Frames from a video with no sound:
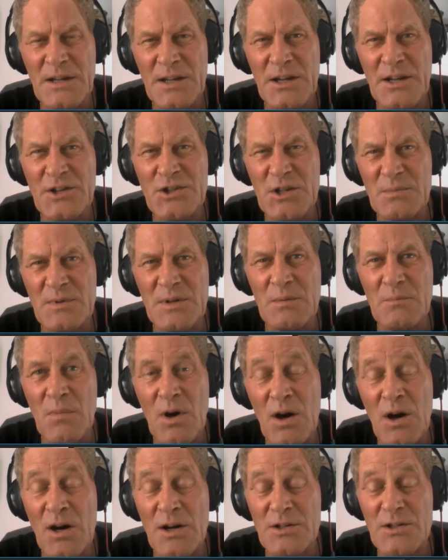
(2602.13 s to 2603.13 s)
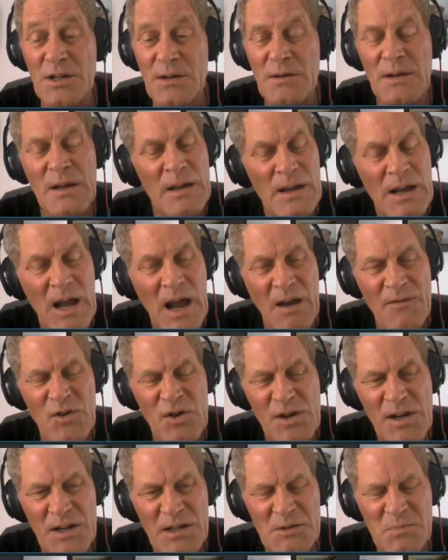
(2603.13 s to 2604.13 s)
to Egypt in March. And have
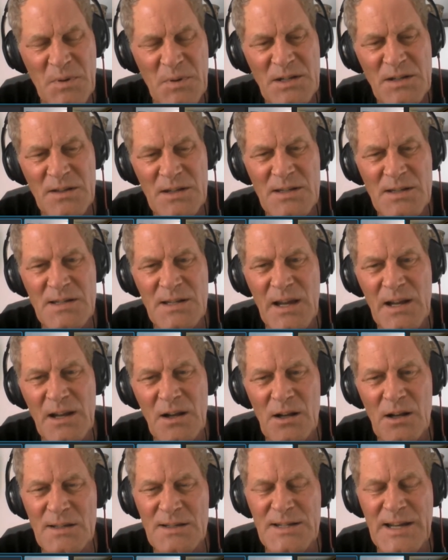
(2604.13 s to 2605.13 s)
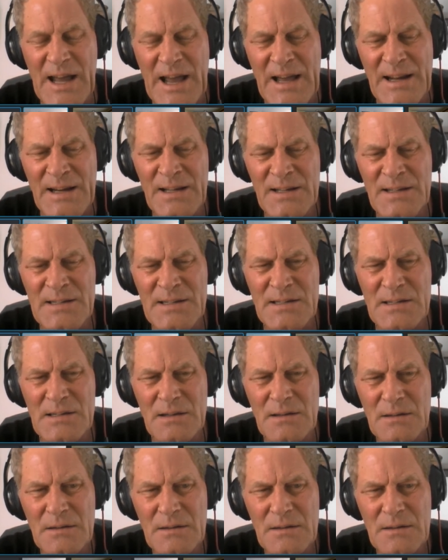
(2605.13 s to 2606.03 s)
you guys been to the site called Tanis?